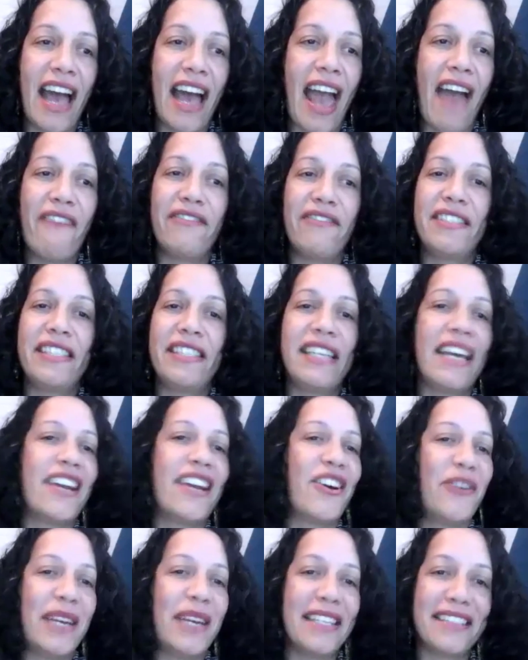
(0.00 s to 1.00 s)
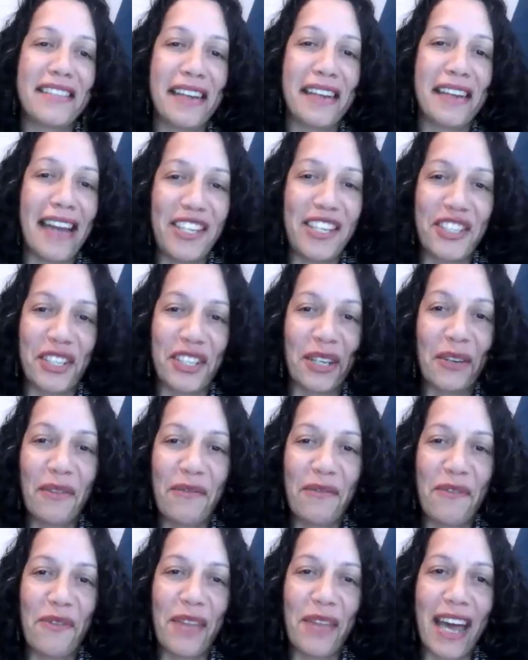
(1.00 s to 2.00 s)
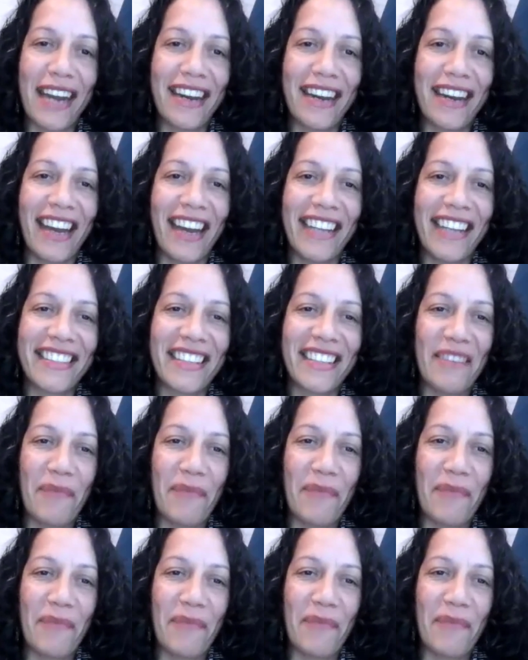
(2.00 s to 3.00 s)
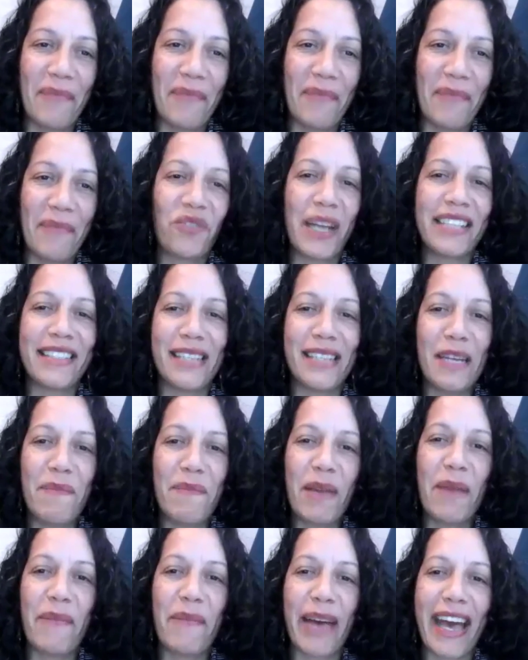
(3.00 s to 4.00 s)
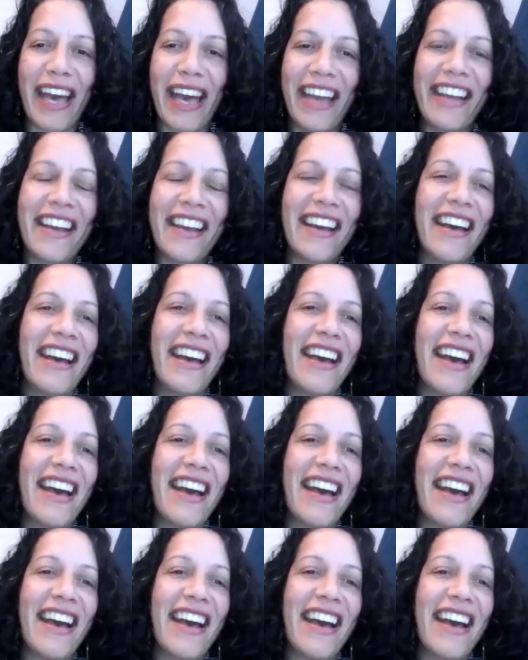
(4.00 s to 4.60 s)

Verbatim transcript: have zero insulation for that night in my wet, wet sleeping bag